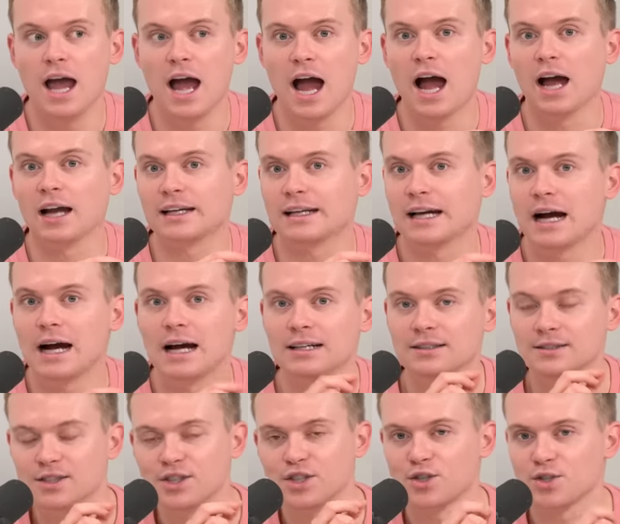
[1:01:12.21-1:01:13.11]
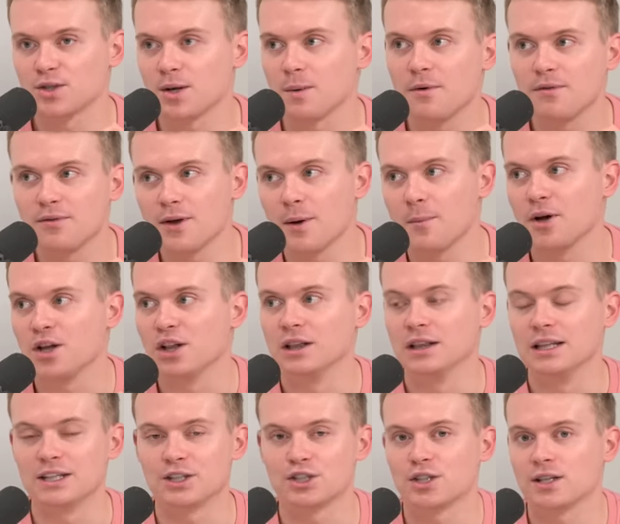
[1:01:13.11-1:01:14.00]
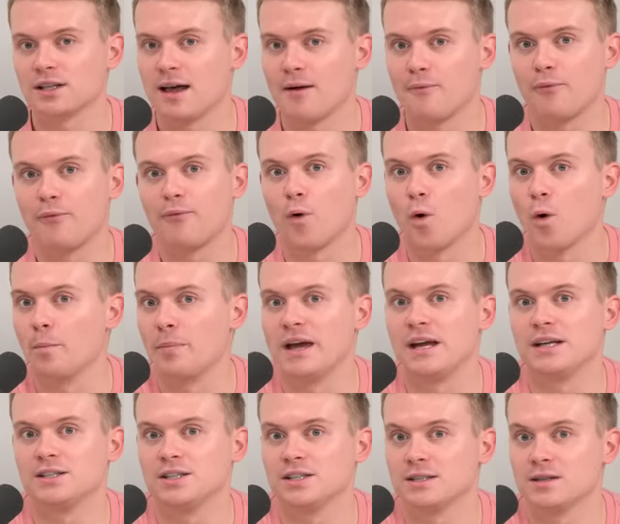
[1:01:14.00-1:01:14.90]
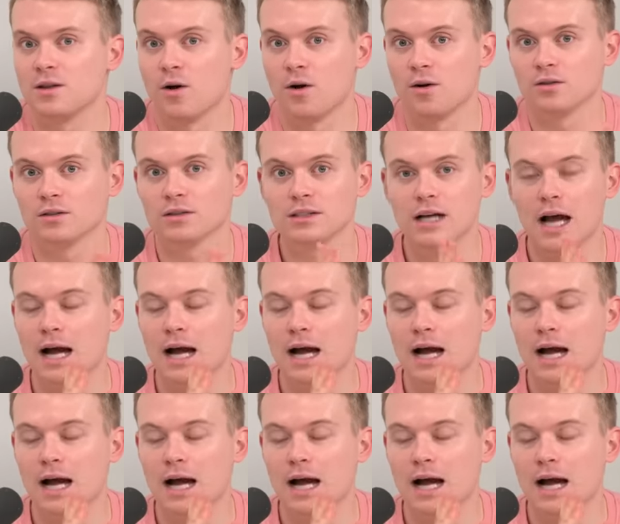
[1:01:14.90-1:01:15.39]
And guys, some of them are literally like four pages long.